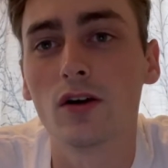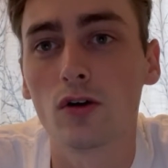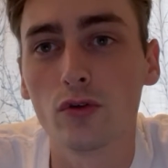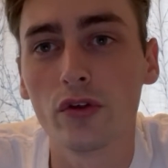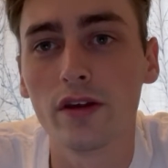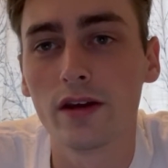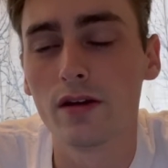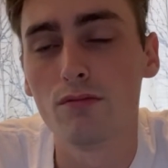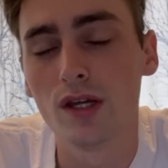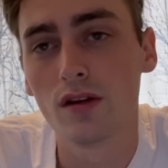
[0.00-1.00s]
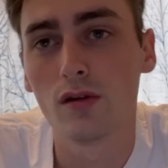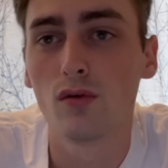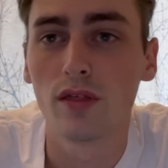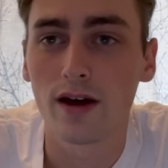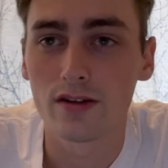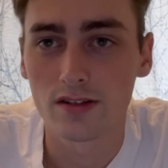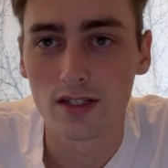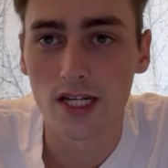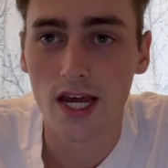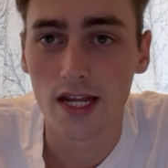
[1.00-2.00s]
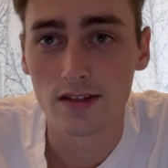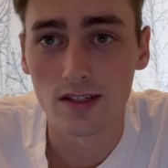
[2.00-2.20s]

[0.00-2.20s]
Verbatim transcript: early and mid 2010s,